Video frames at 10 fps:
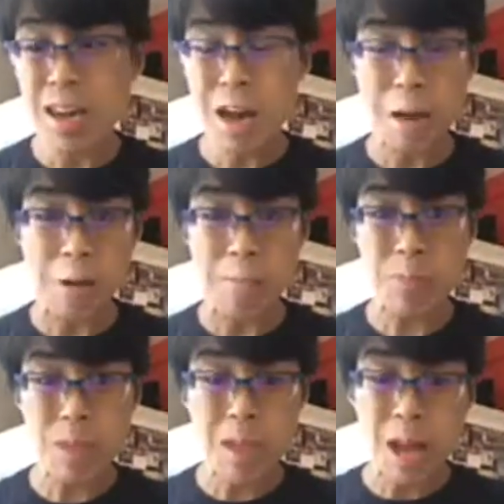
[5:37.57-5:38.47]
I'm
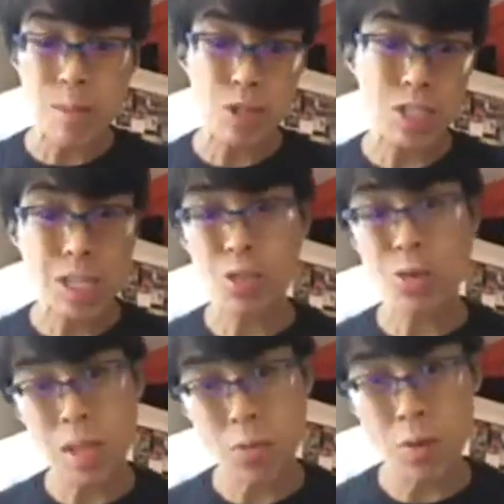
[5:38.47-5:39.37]
just not
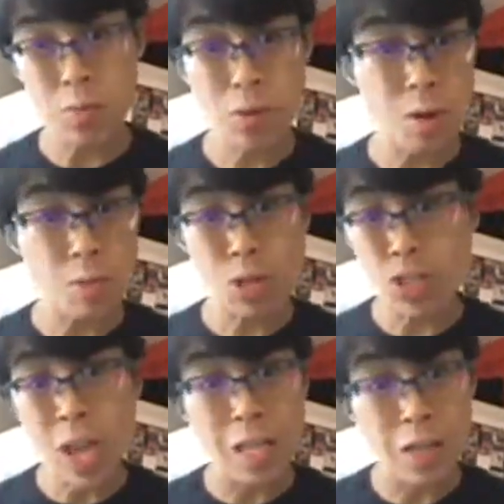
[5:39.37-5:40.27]
doing that one program, which
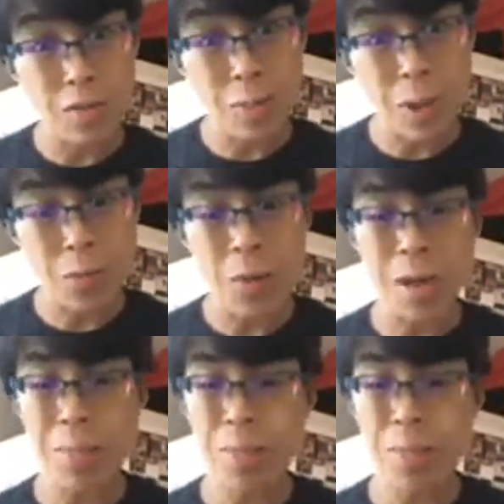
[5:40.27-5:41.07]
I loved, by the way.